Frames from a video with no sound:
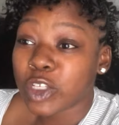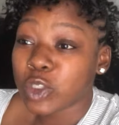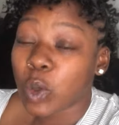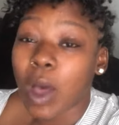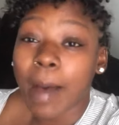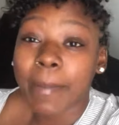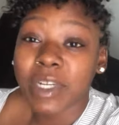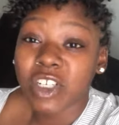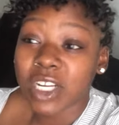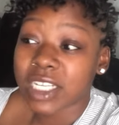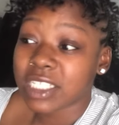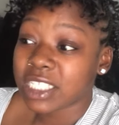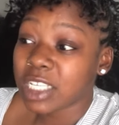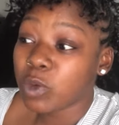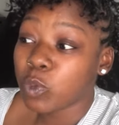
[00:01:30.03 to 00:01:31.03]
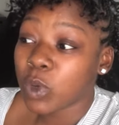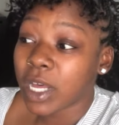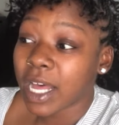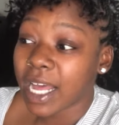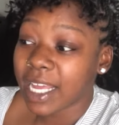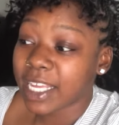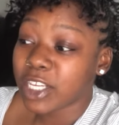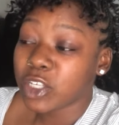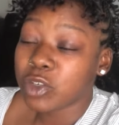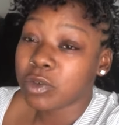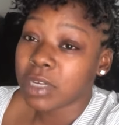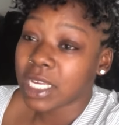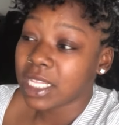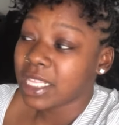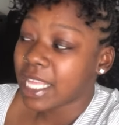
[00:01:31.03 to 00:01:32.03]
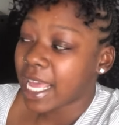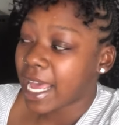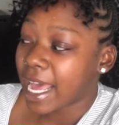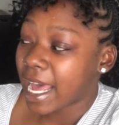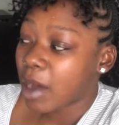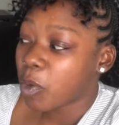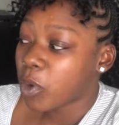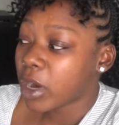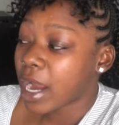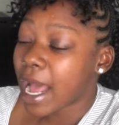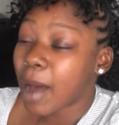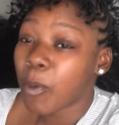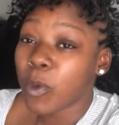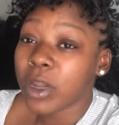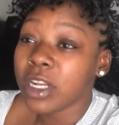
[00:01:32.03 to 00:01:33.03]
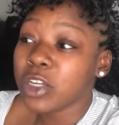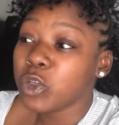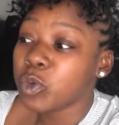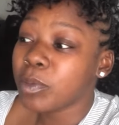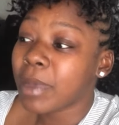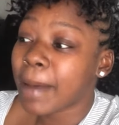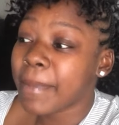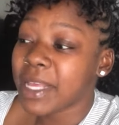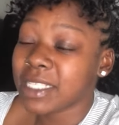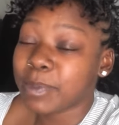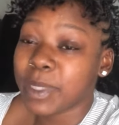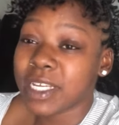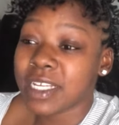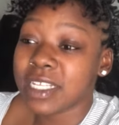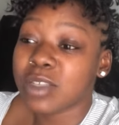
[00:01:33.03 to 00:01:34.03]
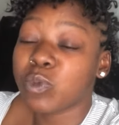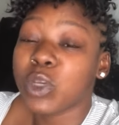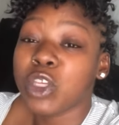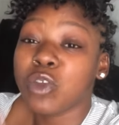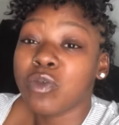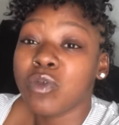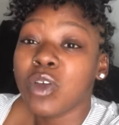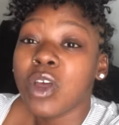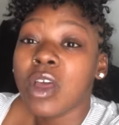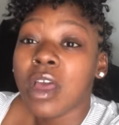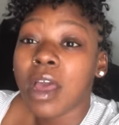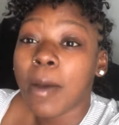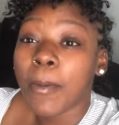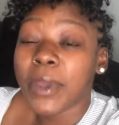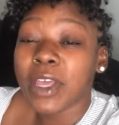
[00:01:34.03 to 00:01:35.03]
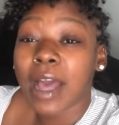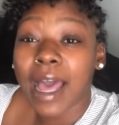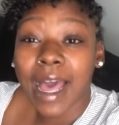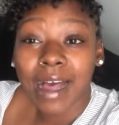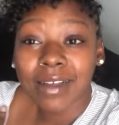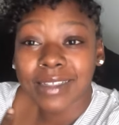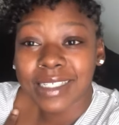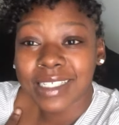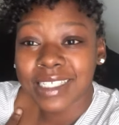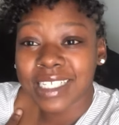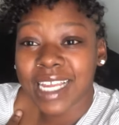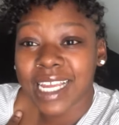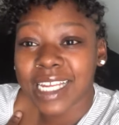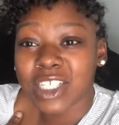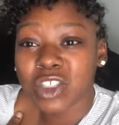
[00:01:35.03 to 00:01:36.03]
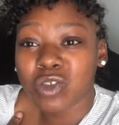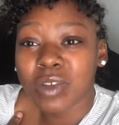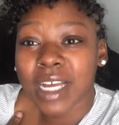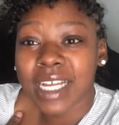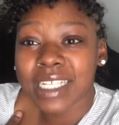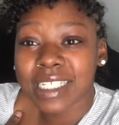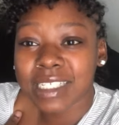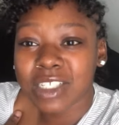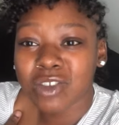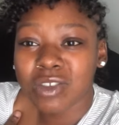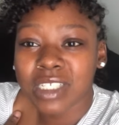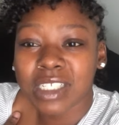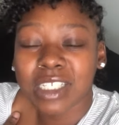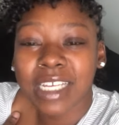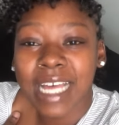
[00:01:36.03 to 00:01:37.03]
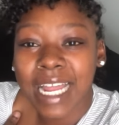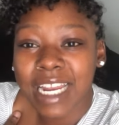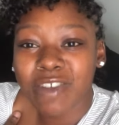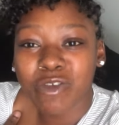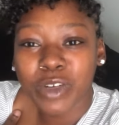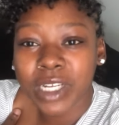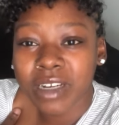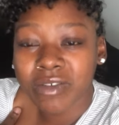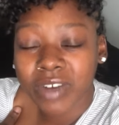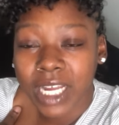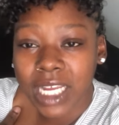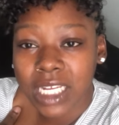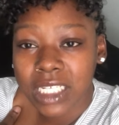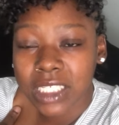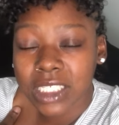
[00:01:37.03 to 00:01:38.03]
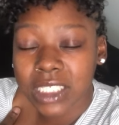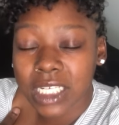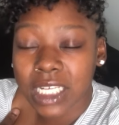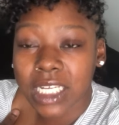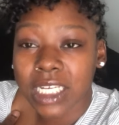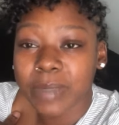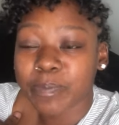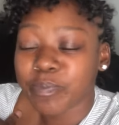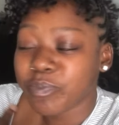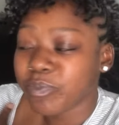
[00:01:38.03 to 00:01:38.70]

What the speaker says: So I'm gonna try to see what I can do in that hour. I wanna do my best, because when your house is changed, you just got it rearranged, and